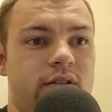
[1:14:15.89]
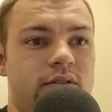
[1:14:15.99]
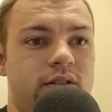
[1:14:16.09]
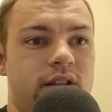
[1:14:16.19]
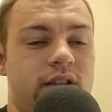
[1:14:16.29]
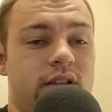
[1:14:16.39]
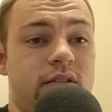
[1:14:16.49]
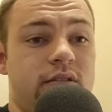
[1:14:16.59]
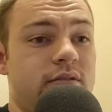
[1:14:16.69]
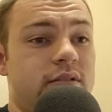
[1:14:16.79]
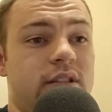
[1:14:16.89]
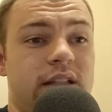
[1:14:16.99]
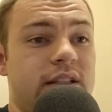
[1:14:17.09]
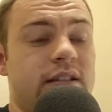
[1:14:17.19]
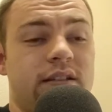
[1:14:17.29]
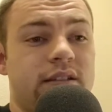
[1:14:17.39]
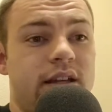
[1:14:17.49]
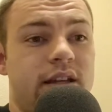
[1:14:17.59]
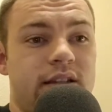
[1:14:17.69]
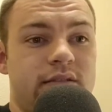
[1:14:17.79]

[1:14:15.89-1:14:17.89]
and anything like that.